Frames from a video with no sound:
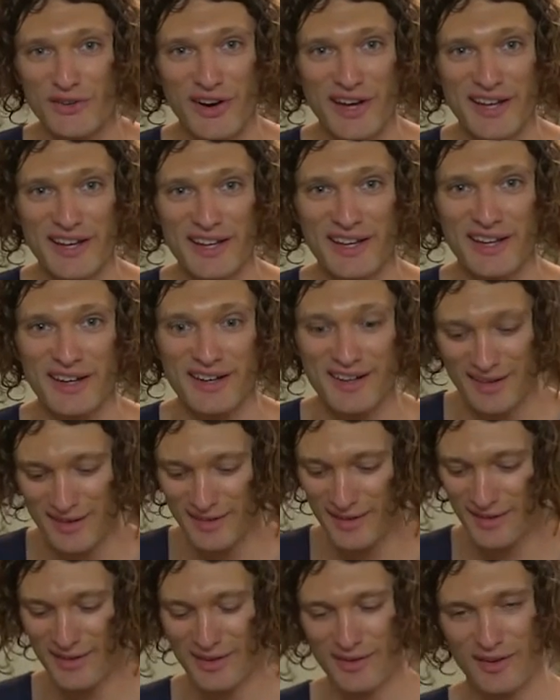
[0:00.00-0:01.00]
right here.
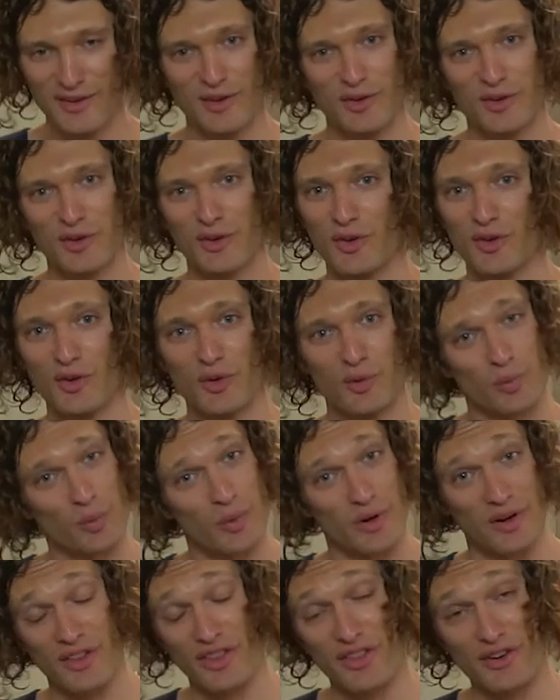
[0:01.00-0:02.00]

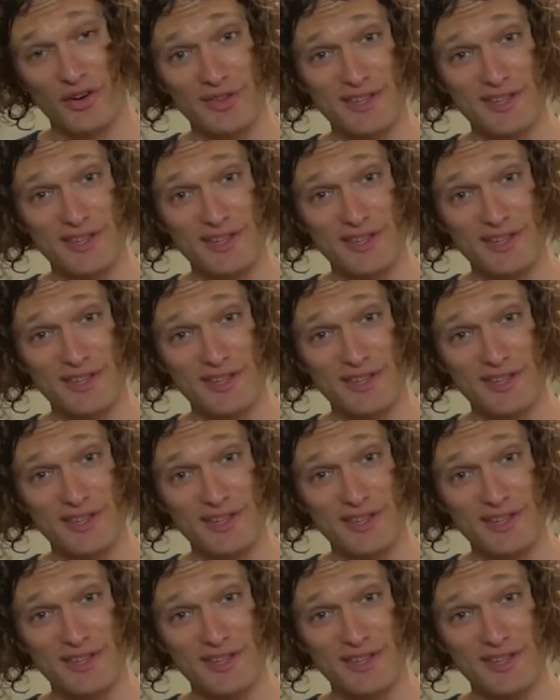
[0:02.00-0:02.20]
We're gonna throw